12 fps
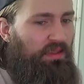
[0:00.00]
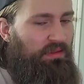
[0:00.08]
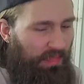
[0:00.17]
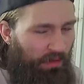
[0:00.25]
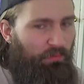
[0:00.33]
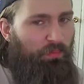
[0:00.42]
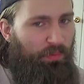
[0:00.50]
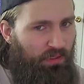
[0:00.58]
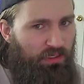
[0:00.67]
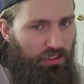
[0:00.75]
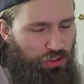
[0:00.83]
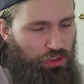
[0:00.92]
That would be
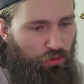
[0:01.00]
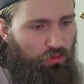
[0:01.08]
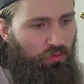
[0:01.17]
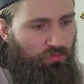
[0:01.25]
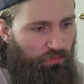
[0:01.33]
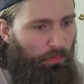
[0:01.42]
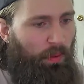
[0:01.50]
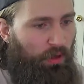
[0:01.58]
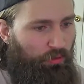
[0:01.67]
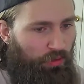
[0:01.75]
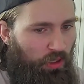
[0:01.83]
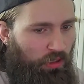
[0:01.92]
an issue for
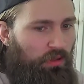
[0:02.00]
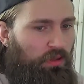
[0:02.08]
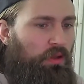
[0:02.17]
Petr Yan.